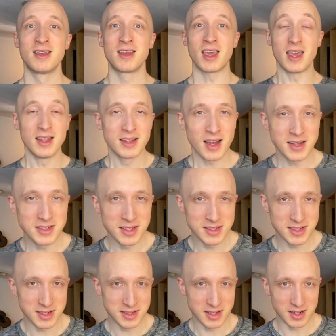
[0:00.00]
In
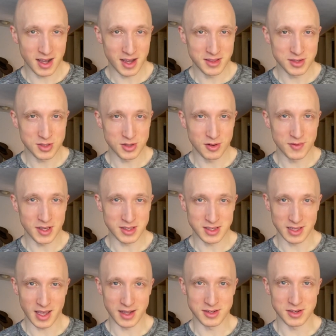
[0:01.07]
1969, the Soviets
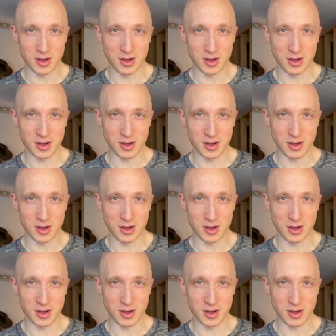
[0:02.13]
landed